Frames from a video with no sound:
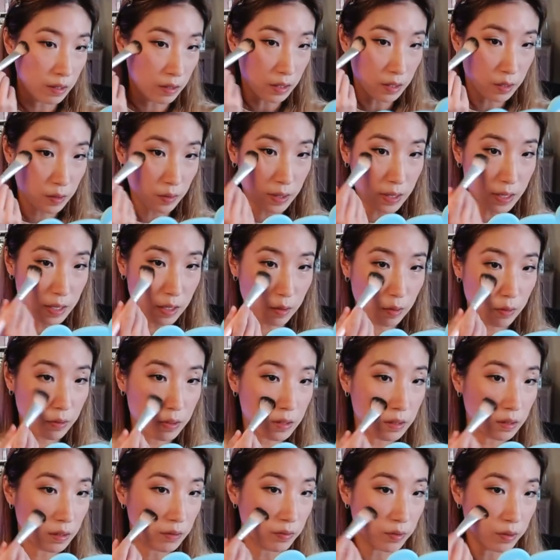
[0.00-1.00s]
That's why I
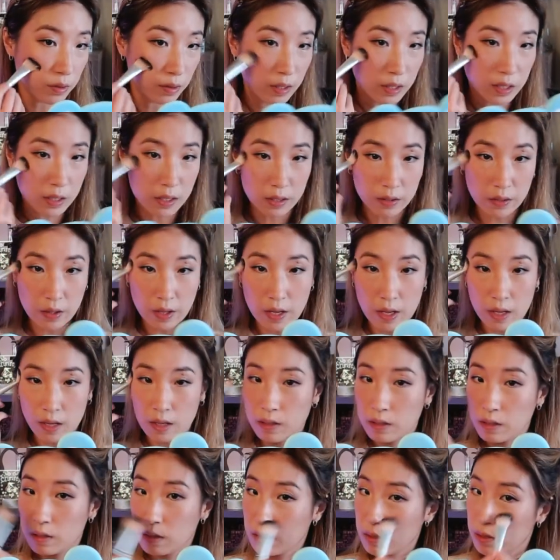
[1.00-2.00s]
always love doing it at the
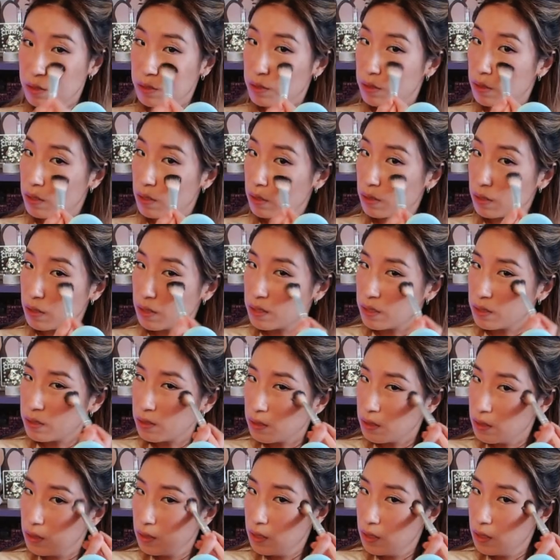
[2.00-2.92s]
end because because